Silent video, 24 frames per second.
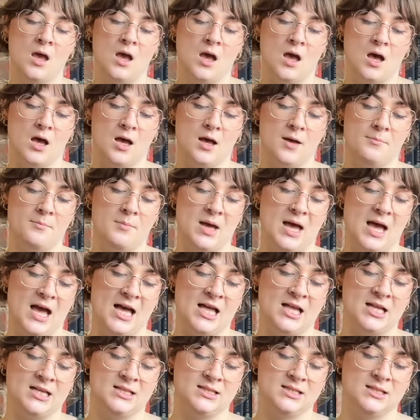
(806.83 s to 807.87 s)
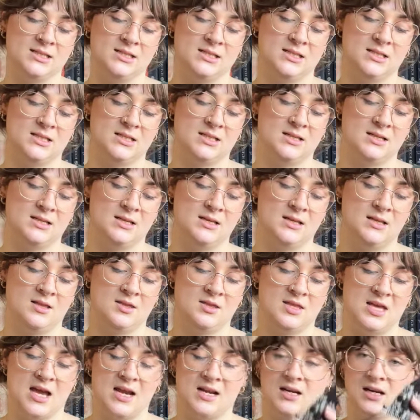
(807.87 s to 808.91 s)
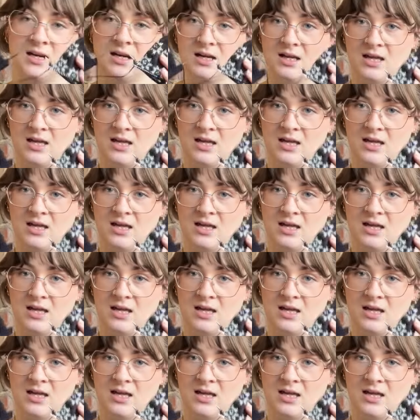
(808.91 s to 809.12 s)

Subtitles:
and then